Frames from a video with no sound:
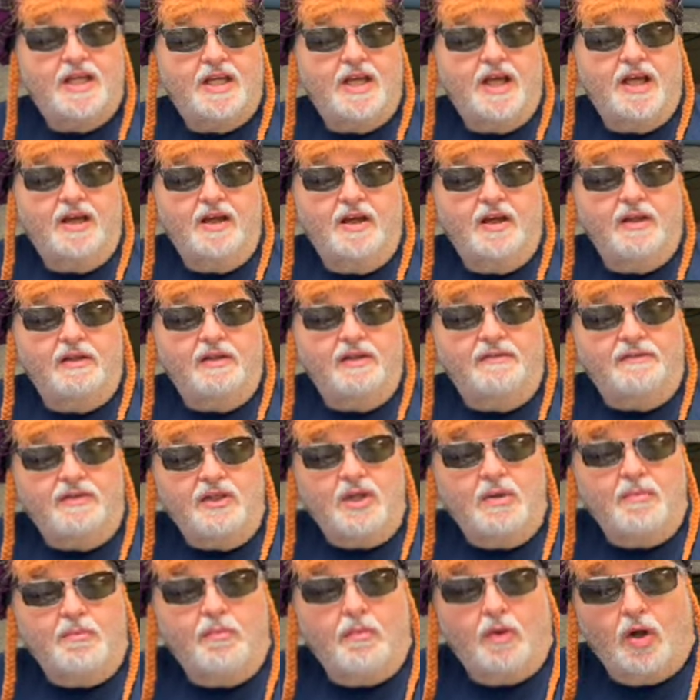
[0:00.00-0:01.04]
uh,
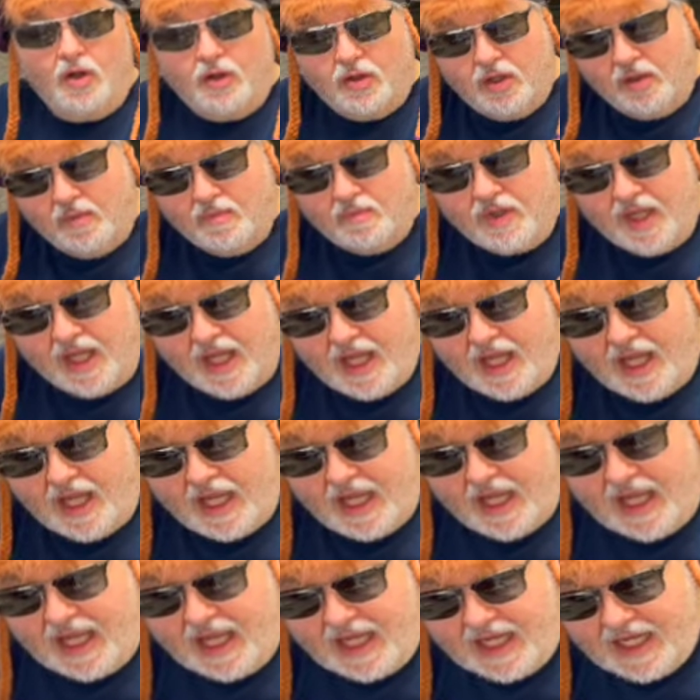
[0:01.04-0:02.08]
Olivia Marcum,
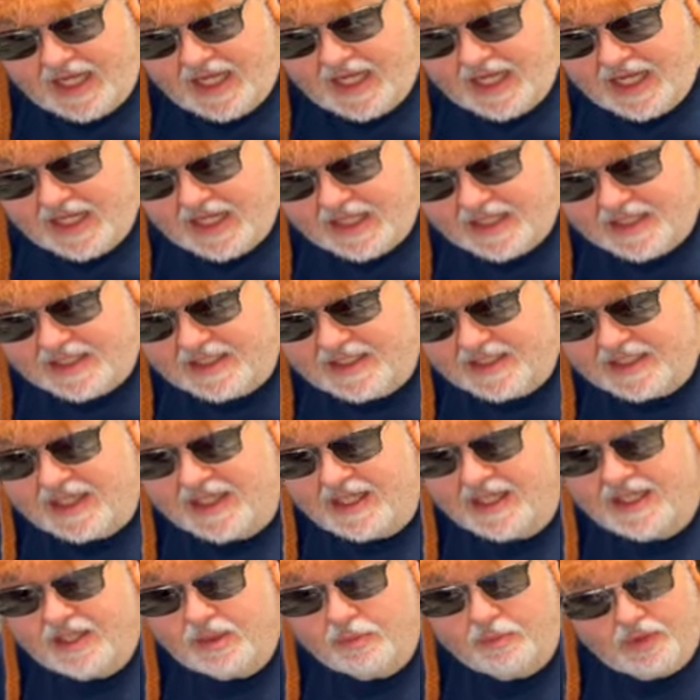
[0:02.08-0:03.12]
and
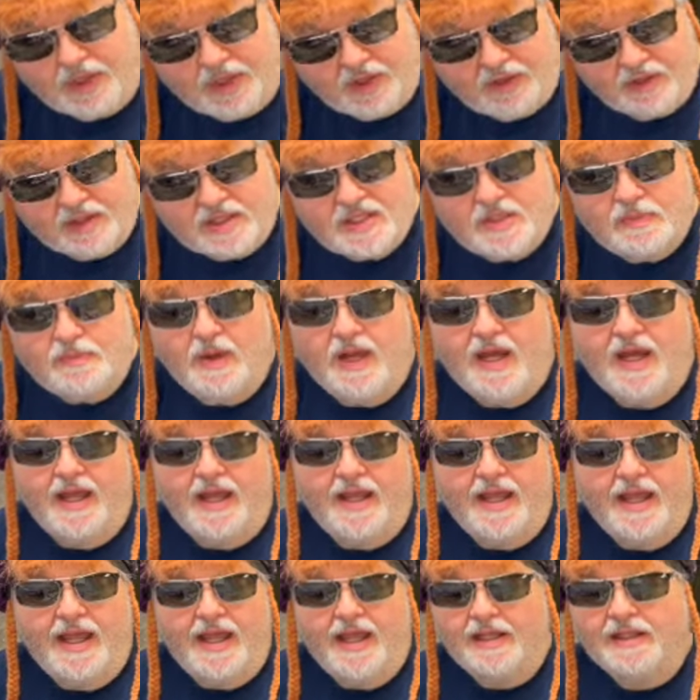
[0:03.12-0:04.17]
an appearance
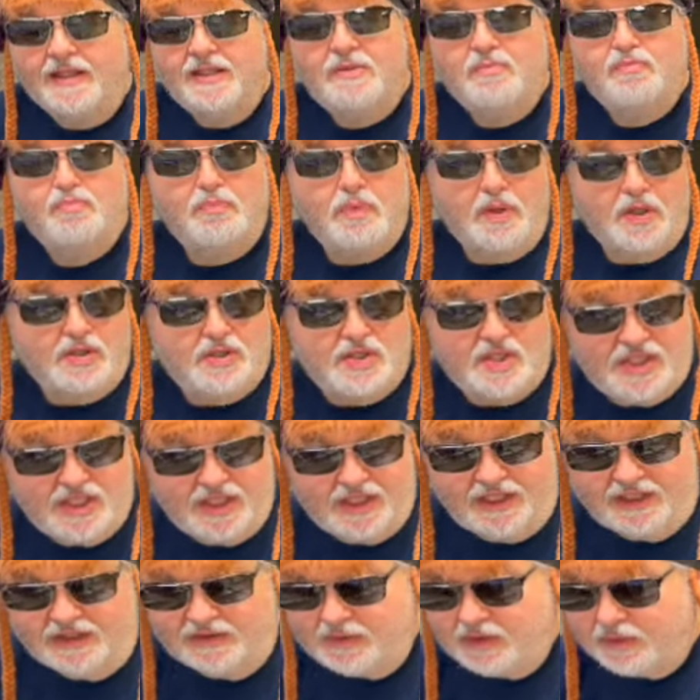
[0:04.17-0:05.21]
by Ellen
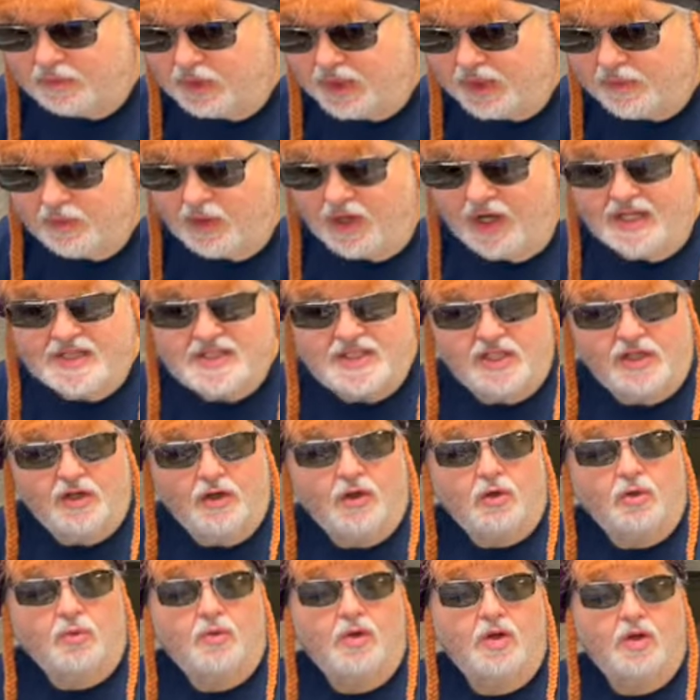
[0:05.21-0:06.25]
Burstyn, reprising
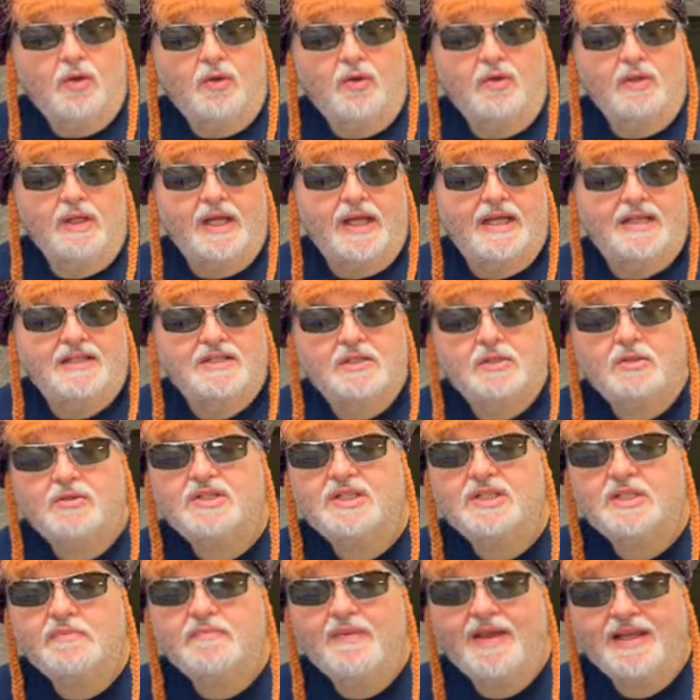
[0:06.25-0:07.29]
her role as
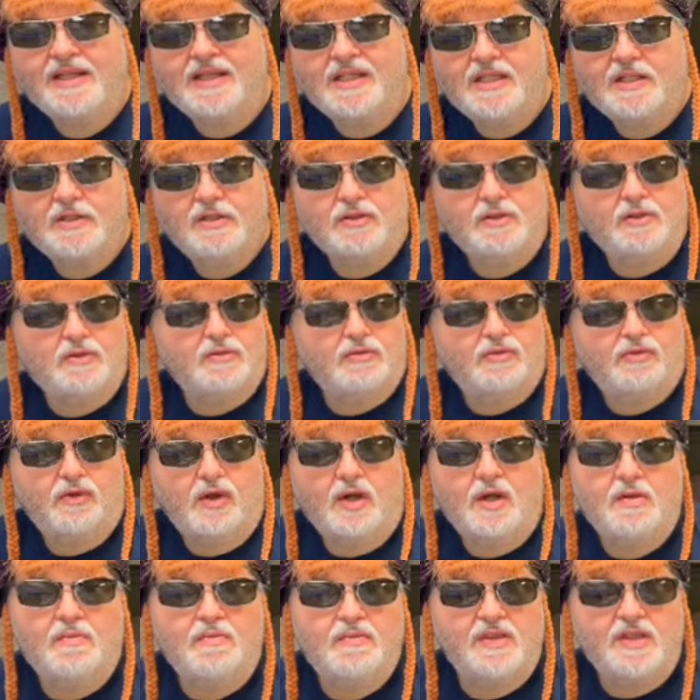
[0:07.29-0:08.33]
Chris MacNeil
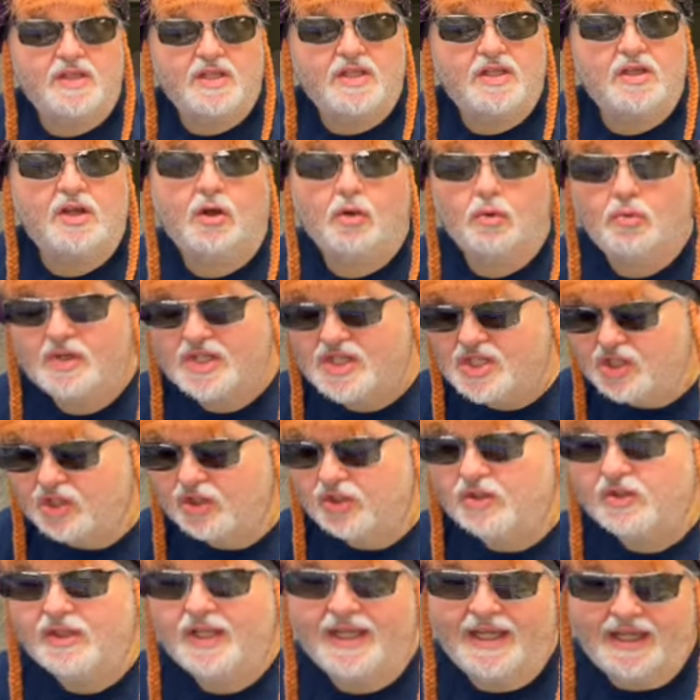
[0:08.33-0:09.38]
from the
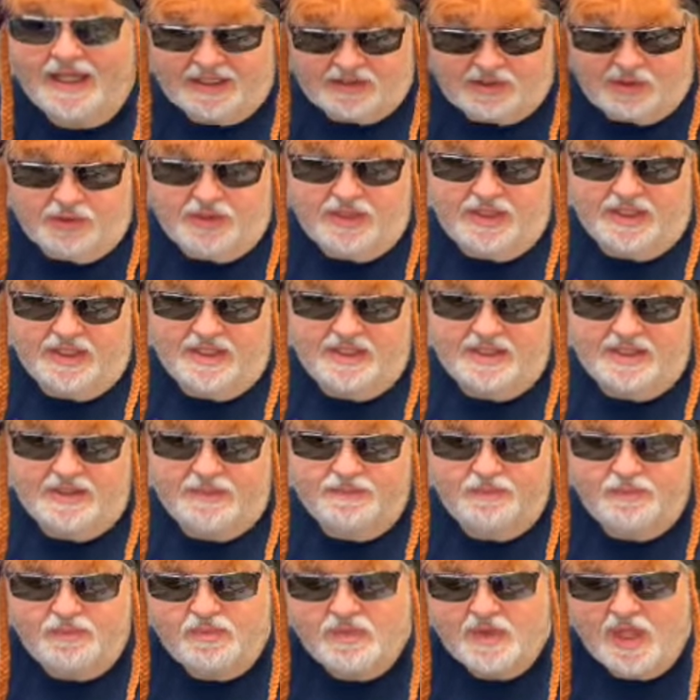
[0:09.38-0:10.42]
original Exorcist.
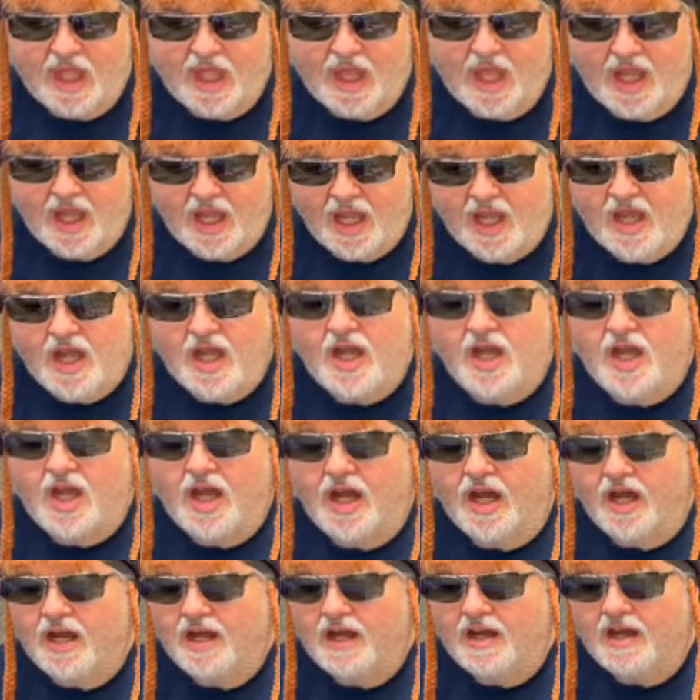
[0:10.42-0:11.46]

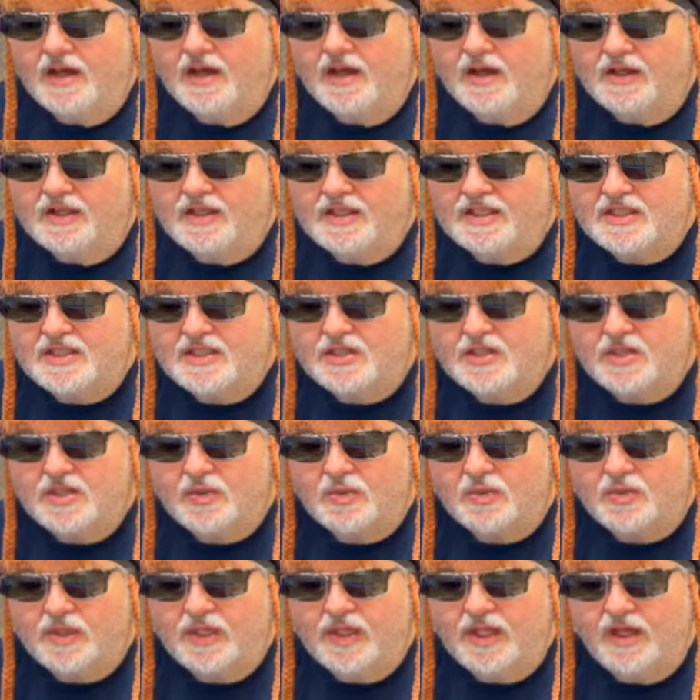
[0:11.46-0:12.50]
Uh, it's the
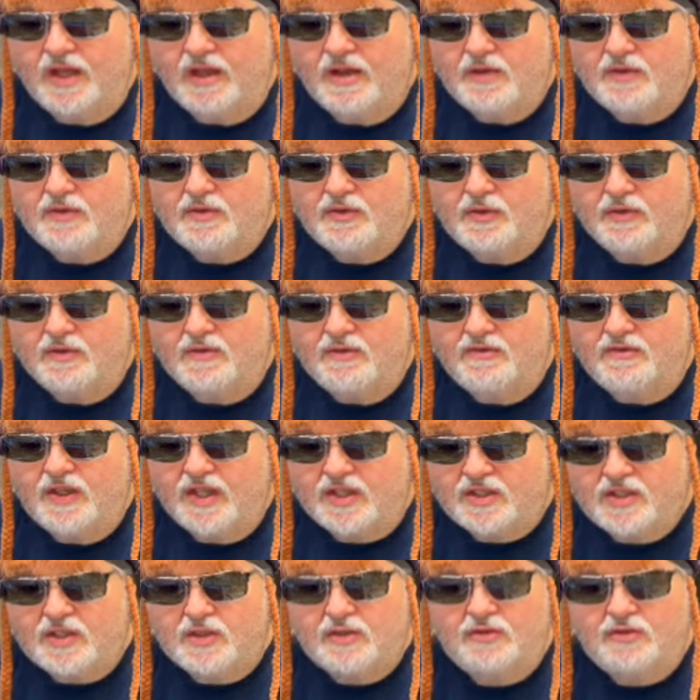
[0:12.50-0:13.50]
story of Victor